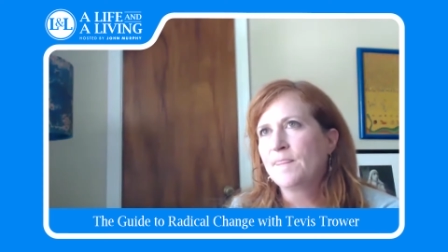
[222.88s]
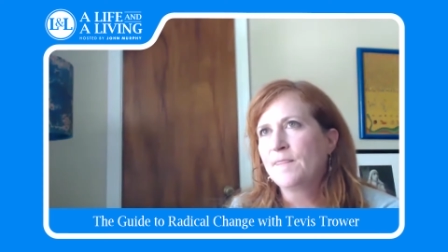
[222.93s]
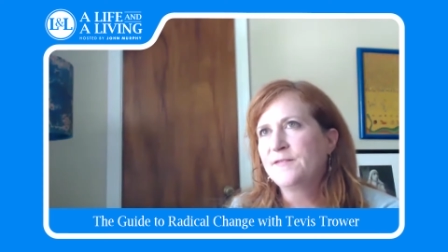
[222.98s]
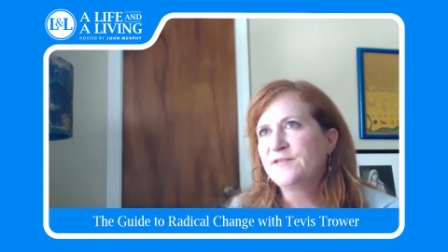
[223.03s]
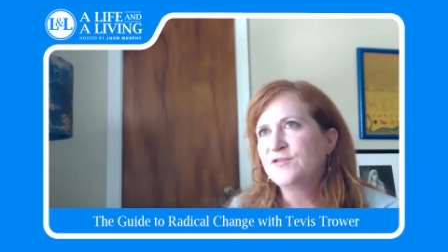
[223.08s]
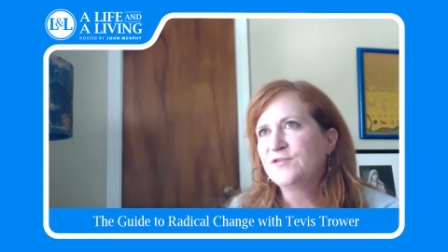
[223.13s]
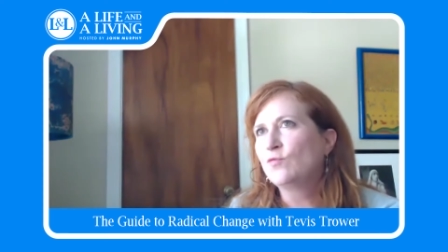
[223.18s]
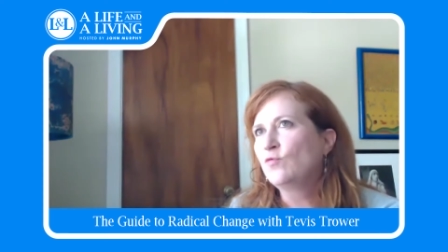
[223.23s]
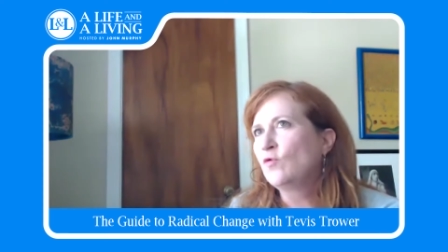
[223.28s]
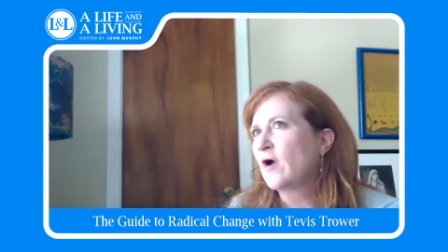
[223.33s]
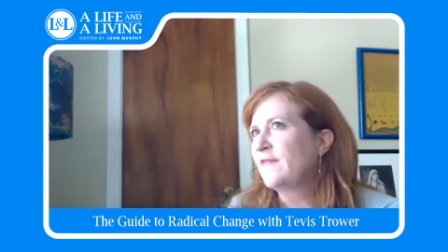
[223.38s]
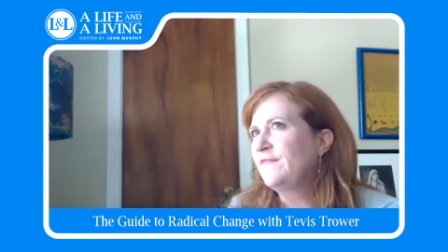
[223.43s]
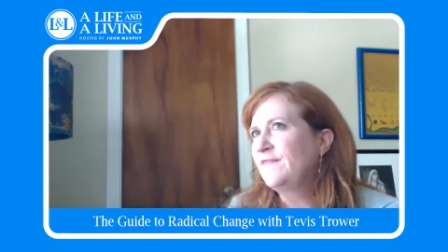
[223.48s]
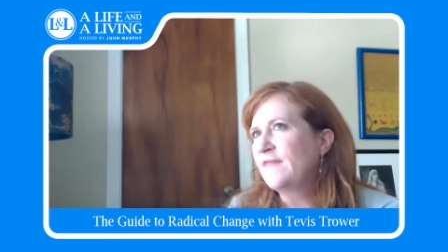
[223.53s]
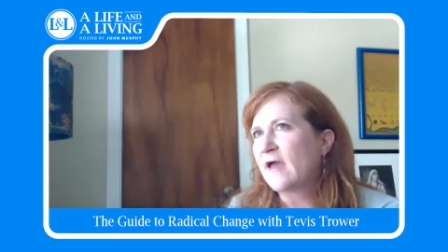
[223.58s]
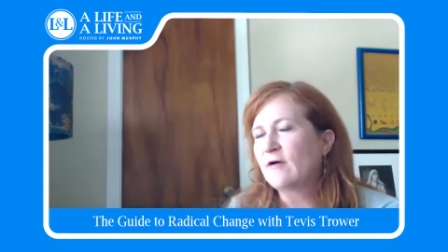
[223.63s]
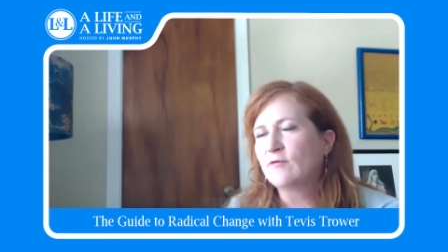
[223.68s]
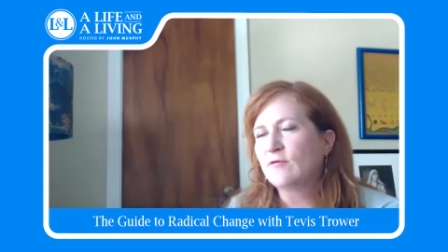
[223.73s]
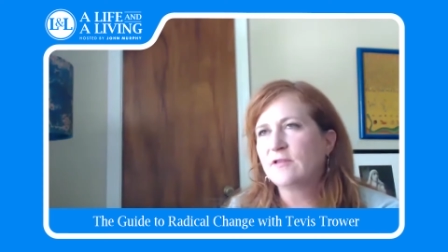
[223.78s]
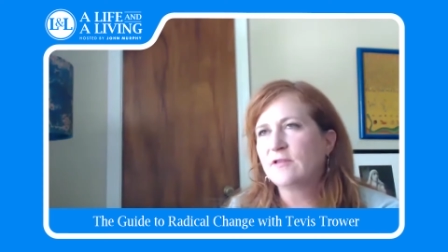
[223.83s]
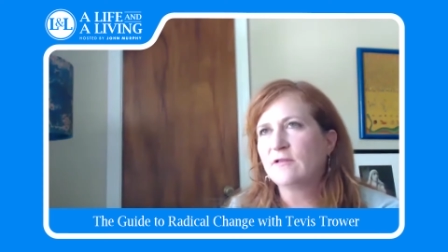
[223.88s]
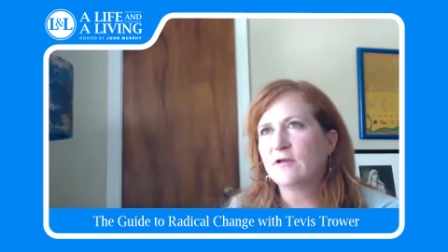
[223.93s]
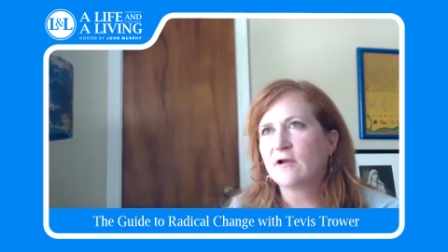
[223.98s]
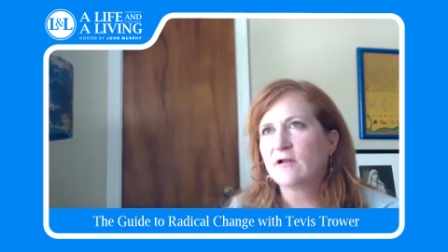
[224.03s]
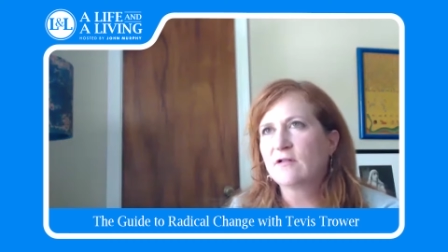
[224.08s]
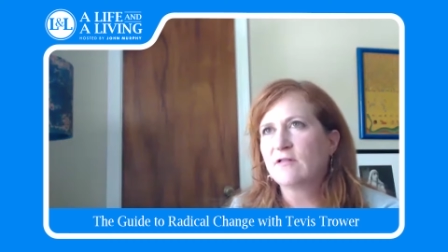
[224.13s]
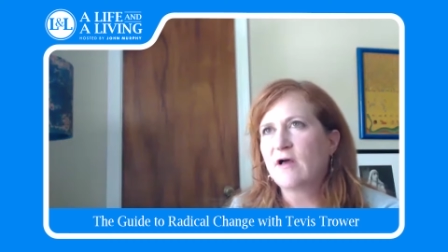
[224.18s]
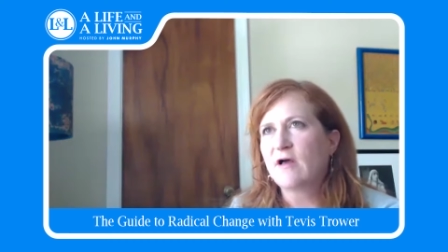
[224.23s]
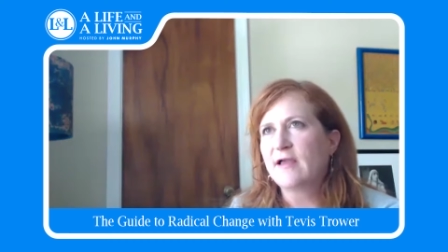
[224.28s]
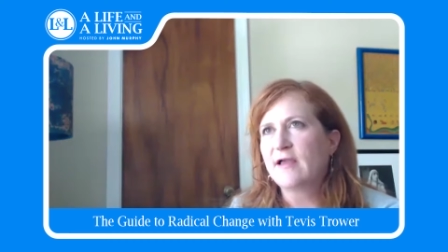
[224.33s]
to what that would
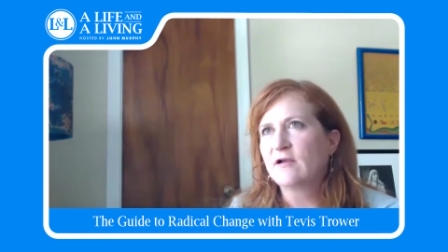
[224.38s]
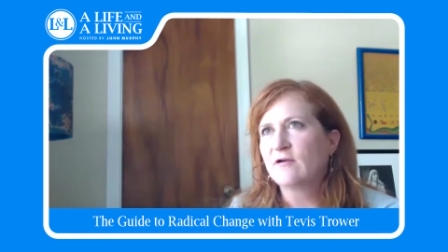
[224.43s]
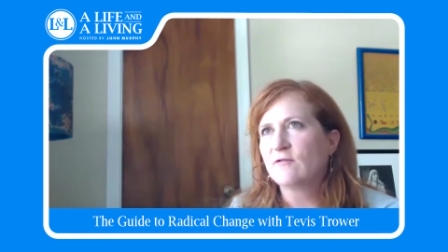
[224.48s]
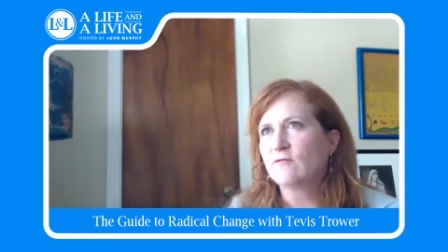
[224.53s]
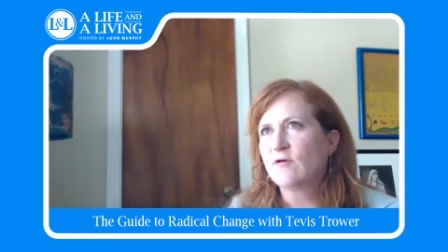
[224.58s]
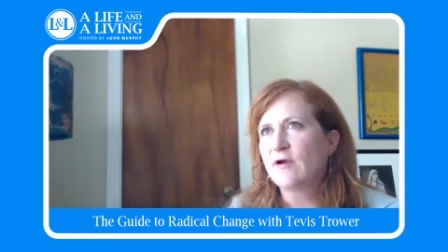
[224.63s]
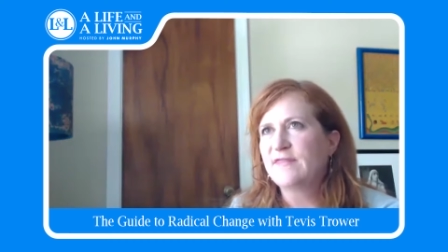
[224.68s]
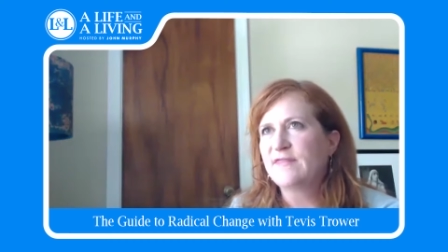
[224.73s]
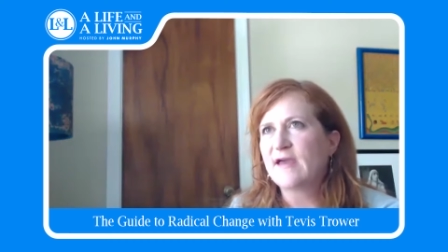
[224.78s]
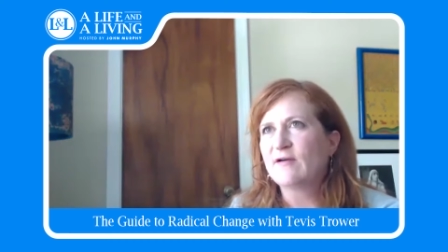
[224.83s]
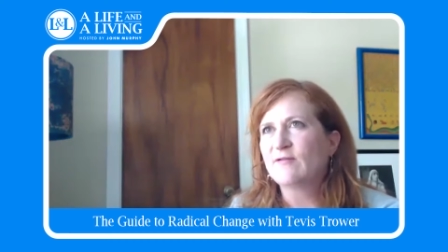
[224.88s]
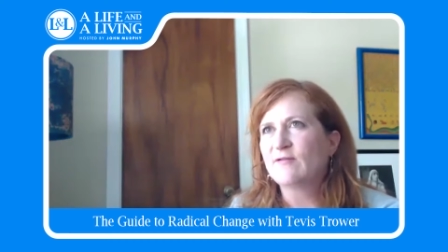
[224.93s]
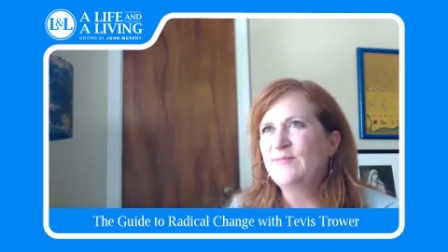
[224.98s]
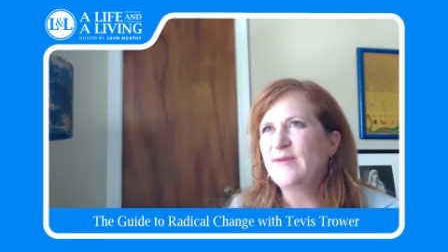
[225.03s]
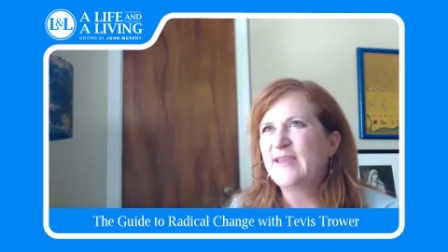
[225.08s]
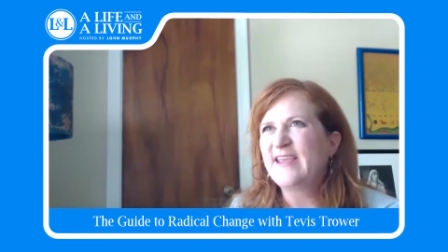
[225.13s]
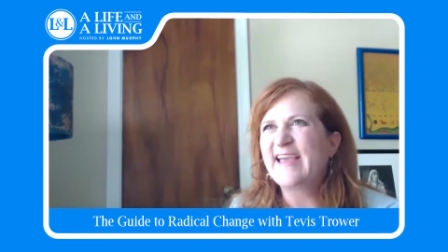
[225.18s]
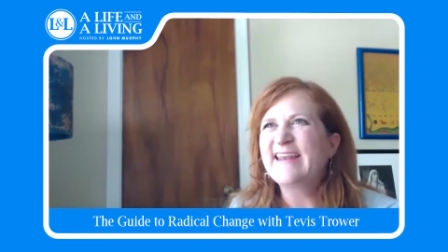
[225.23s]
look like or what that would be.